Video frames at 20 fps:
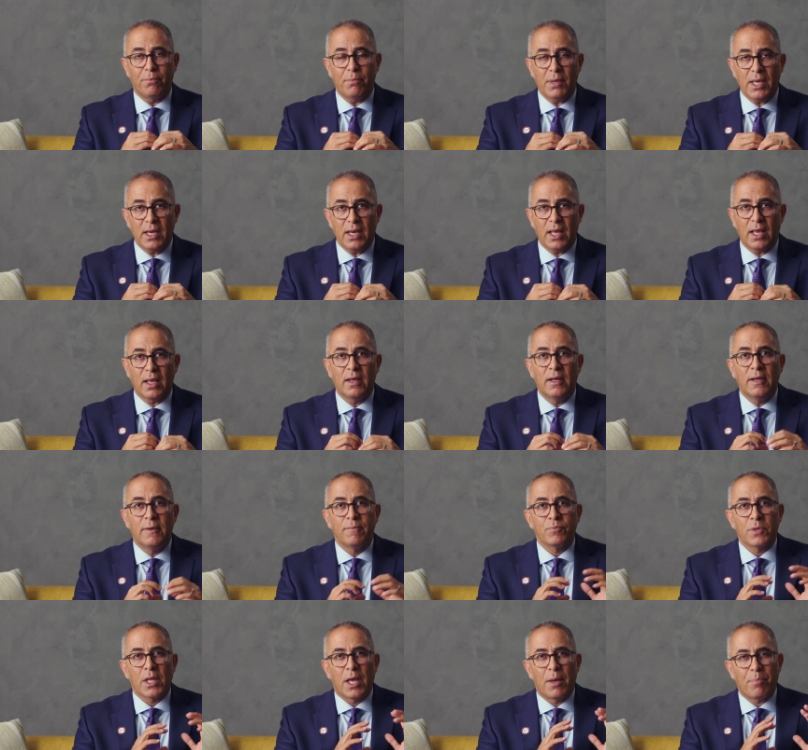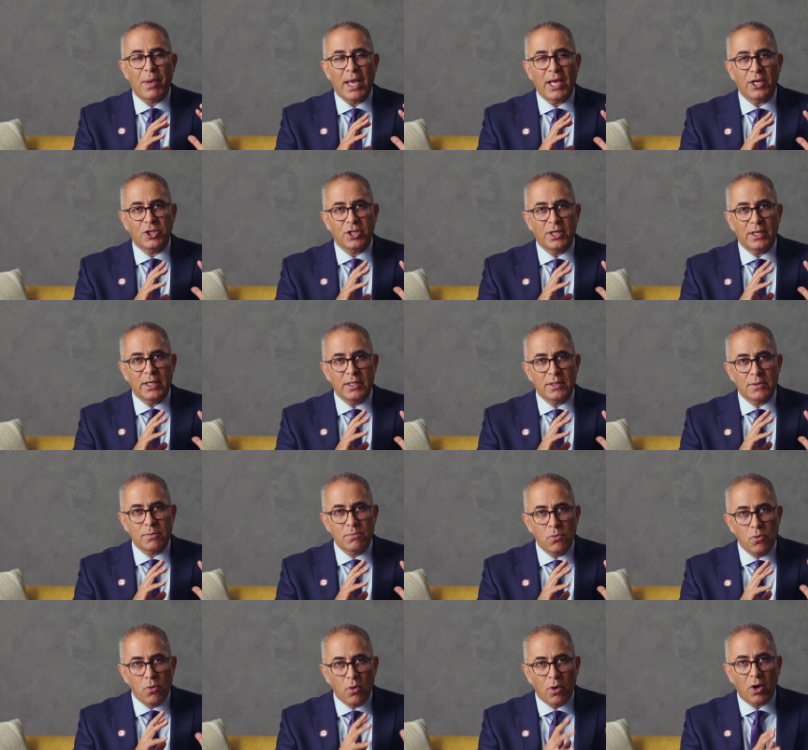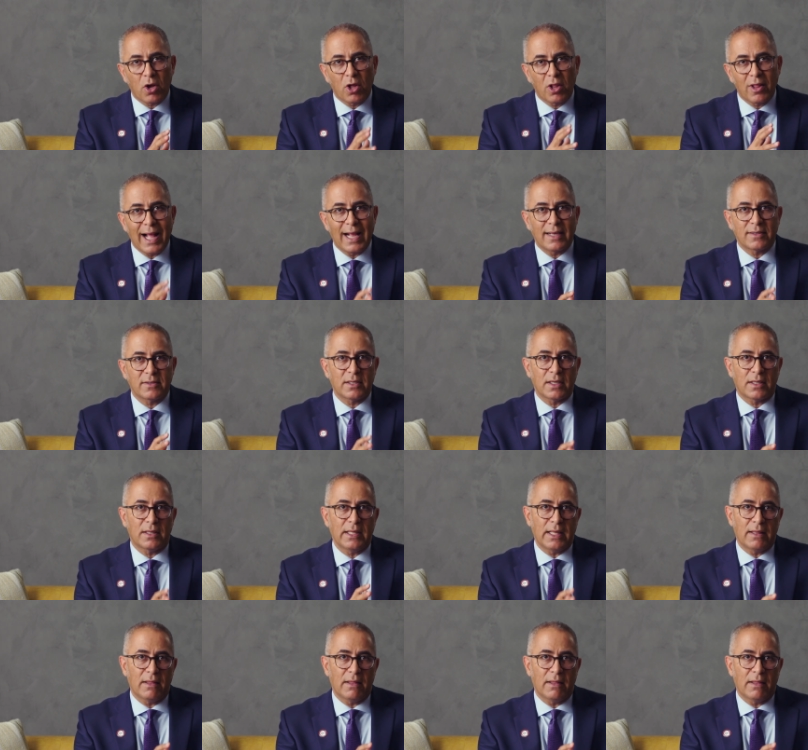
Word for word: meaning a patient is more classically